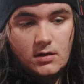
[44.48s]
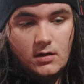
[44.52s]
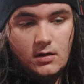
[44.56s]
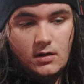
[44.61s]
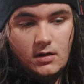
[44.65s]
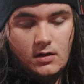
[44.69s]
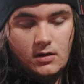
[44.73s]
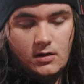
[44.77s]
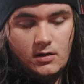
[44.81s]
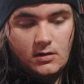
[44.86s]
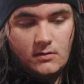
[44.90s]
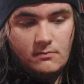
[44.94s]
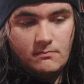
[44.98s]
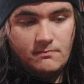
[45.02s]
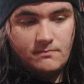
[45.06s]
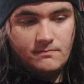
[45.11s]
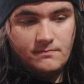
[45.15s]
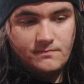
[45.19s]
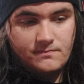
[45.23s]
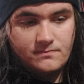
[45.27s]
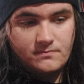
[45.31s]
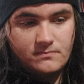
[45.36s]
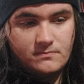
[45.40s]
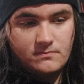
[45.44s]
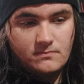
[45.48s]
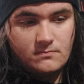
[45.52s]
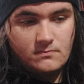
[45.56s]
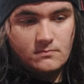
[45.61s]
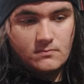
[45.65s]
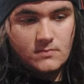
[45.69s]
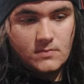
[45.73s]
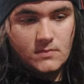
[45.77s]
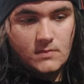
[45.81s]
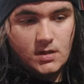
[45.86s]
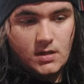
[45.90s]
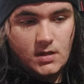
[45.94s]
Um,
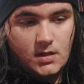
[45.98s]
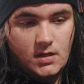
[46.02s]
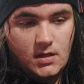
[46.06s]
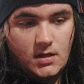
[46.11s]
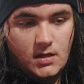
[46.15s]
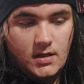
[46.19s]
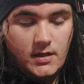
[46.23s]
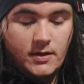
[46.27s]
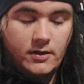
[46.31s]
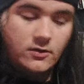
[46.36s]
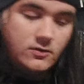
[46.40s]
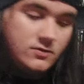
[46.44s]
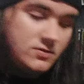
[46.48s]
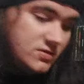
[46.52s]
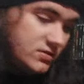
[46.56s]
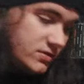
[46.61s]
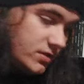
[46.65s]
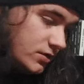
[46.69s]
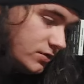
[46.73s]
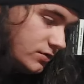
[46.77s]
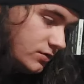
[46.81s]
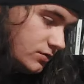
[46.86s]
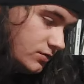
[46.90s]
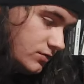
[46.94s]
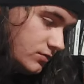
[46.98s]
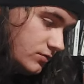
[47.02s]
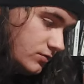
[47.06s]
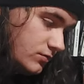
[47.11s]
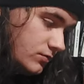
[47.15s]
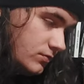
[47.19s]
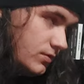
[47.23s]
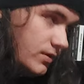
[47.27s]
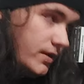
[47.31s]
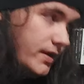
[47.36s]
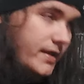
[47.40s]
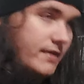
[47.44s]
I
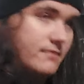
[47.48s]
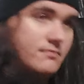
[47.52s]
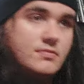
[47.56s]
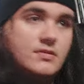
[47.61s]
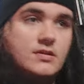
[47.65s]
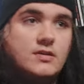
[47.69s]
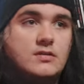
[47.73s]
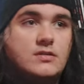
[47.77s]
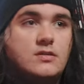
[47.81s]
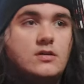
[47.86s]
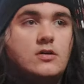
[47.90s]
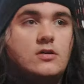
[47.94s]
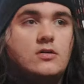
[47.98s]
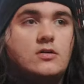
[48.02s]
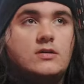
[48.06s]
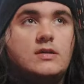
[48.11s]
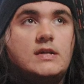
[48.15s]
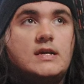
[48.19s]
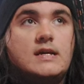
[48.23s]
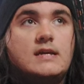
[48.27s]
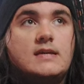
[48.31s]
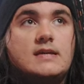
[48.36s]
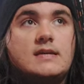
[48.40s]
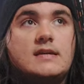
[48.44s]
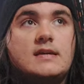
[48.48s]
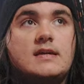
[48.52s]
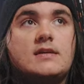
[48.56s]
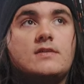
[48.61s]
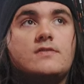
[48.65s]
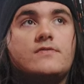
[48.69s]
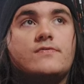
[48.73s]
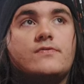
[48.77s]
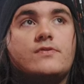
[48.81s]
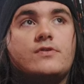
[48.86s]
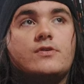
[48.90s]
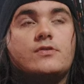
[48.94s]
also have been on a
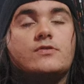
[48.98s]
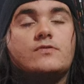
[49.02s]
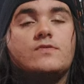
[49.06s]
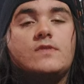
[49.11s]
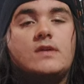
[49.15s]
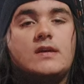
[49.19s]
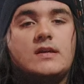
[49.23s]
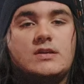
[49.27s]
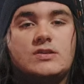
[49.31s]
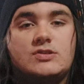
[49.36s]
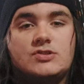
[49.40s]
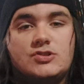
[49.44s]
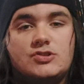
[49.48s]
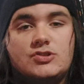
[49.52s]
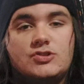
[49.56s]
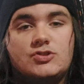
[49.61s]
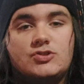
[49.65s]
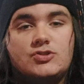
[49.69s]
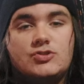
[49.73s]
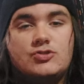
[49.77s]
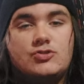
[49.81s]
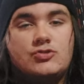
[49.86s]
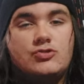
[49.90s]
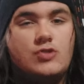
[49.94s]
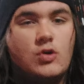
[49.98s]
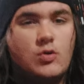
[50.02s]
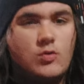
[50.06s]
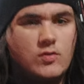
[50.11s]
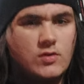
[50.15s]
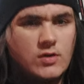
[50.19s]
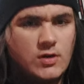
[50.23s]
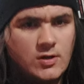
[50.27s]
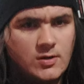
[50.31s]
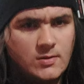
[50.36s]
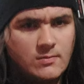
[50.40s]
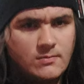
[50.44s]
kick for like
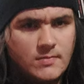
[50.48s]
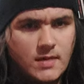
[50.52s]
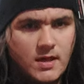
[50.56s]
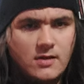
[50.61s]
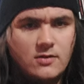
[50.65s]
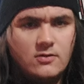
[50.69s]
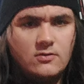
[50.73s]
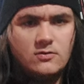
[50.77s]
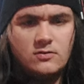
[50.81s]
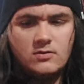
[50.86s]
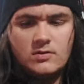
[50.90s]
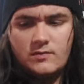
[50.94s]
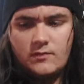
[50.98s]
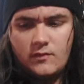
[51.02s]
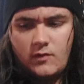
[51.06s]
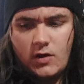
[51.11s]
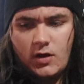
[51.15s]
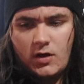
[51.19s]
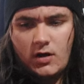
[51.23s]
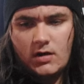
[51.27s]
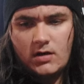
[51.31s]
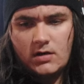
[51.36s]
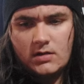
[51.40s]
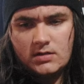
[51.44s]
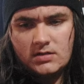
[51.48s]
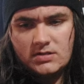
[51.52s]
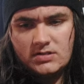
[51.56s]
stoner metal and rock.